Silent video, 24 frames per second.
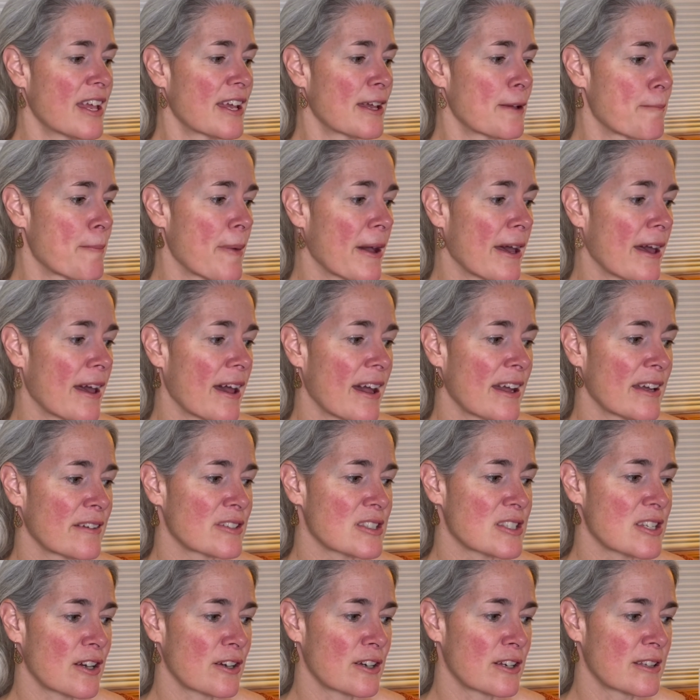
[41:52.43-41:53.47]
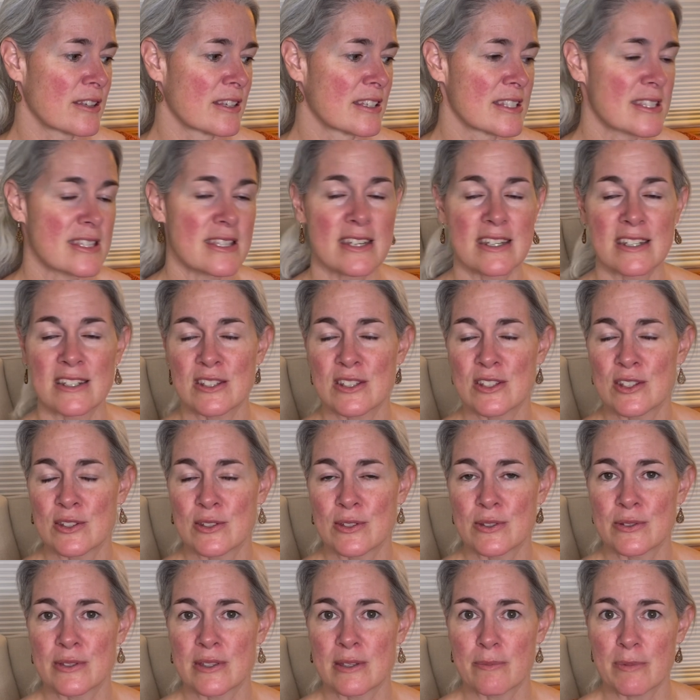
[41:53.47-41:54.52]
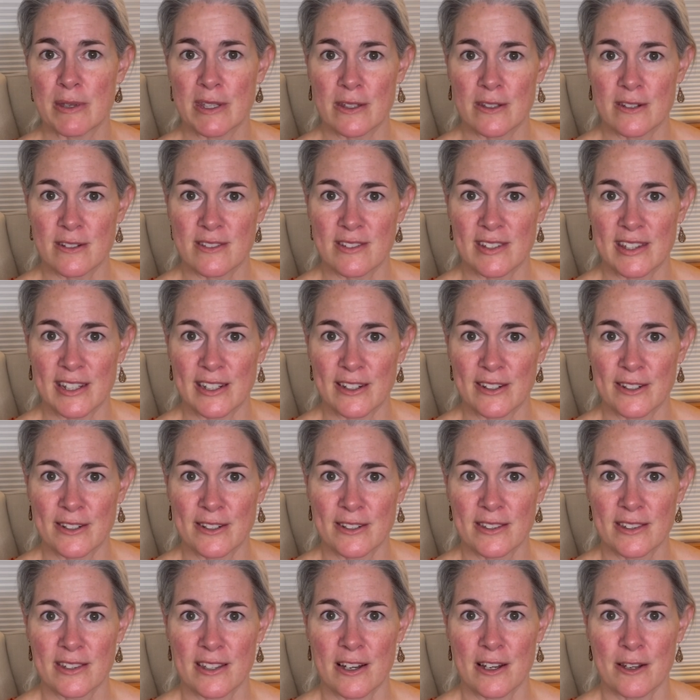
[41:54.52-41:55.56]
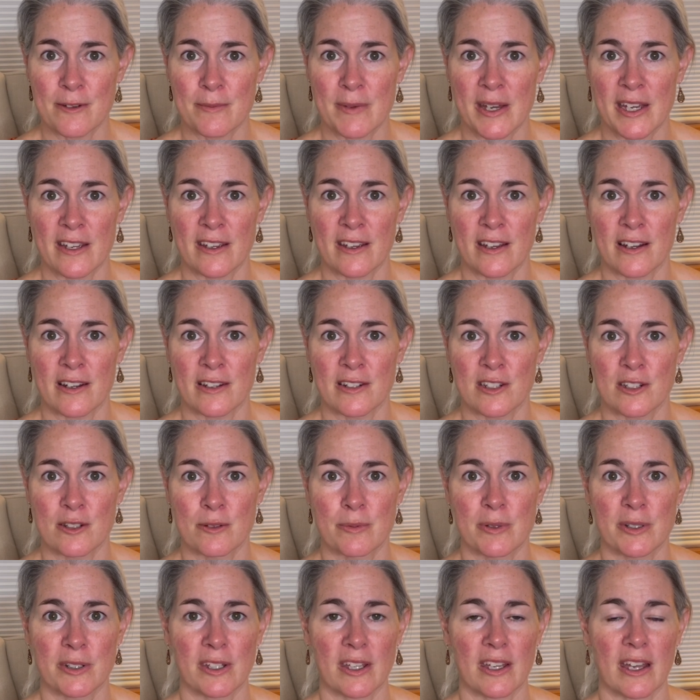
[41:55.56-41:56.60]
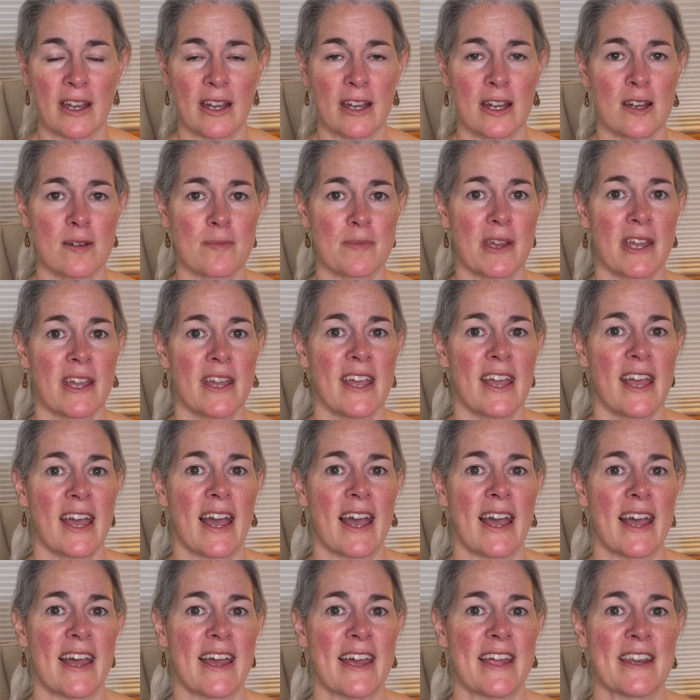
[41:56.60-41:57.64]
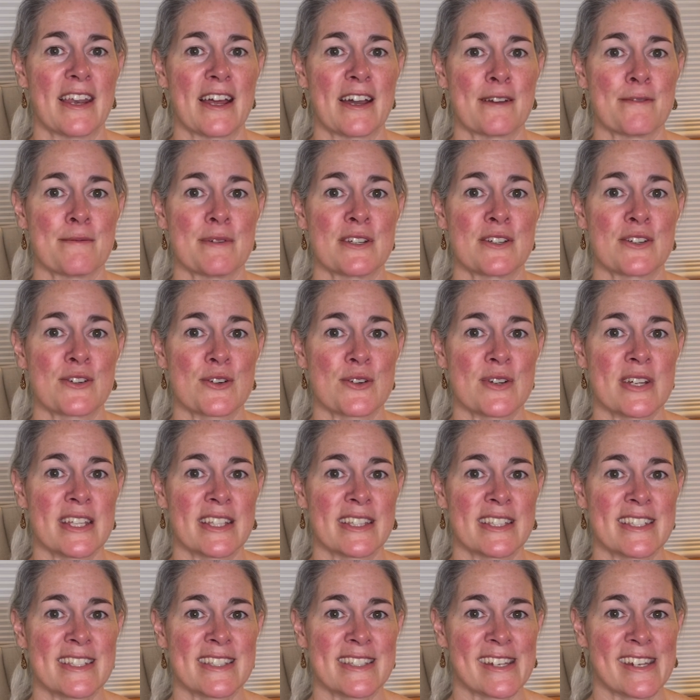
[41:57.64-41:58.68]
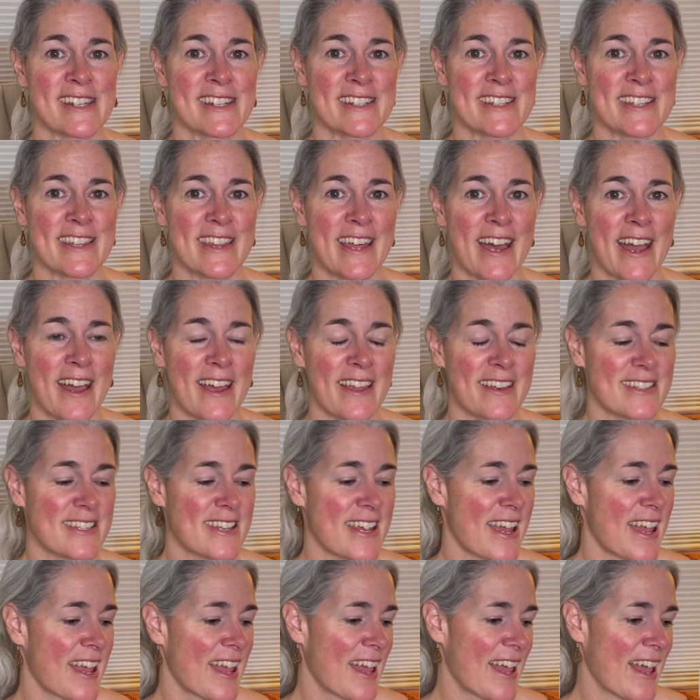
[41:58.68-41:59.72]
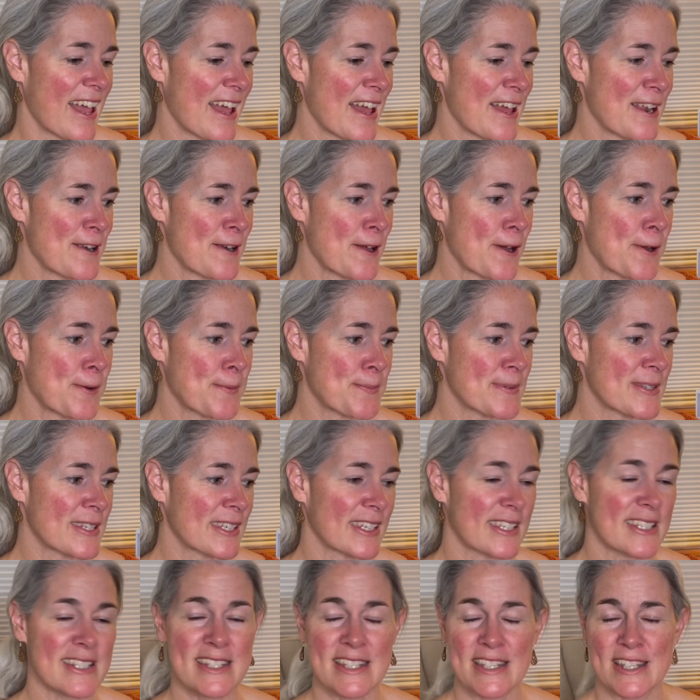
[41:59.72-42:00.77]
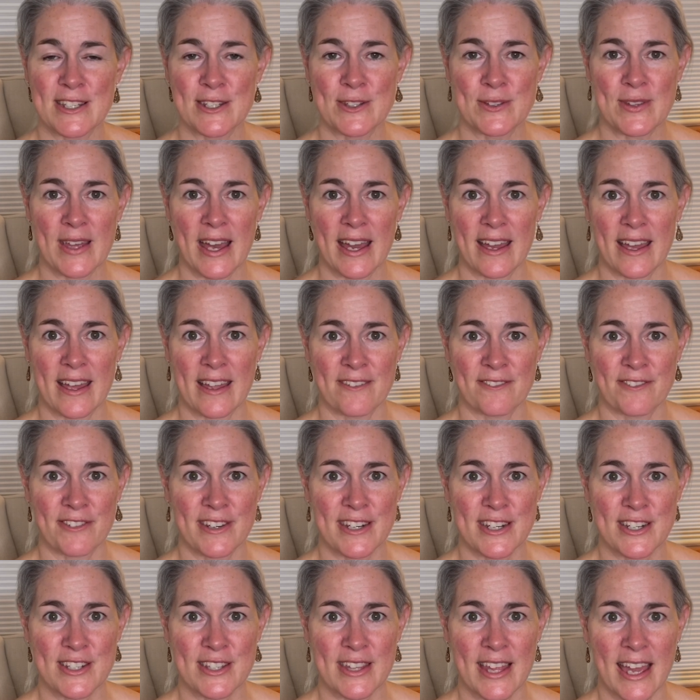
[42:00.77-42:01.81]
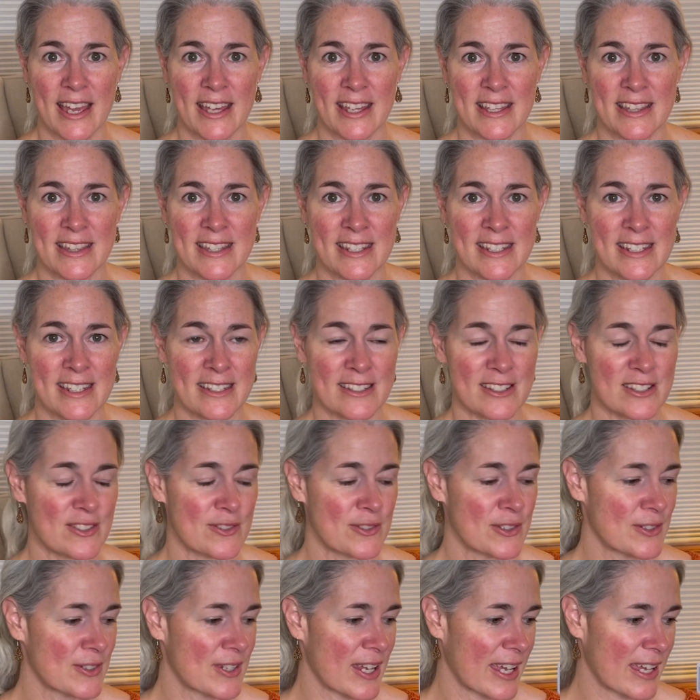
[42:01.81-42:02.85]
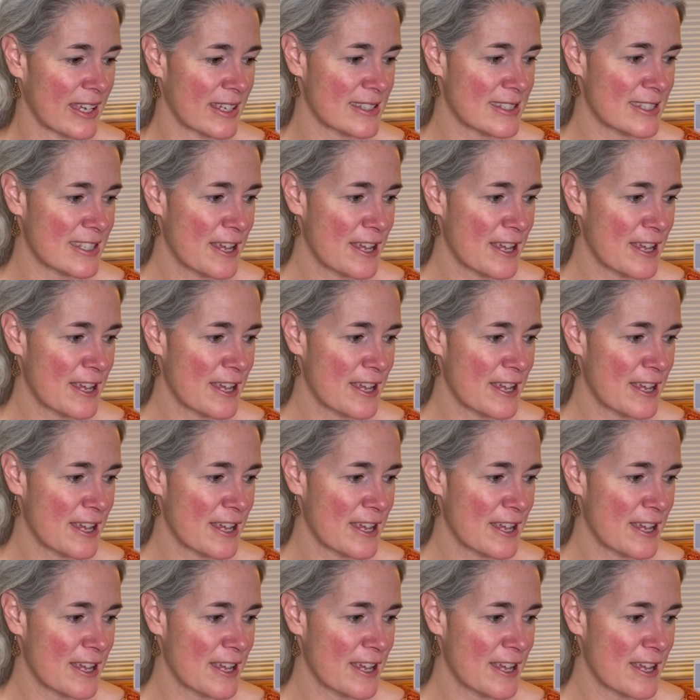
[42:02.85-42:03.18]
But I've started listening to The Pillars of the Earth on my audiobook app, and I'm enjoying listening to that and hope to continue that and finish that in the next few days.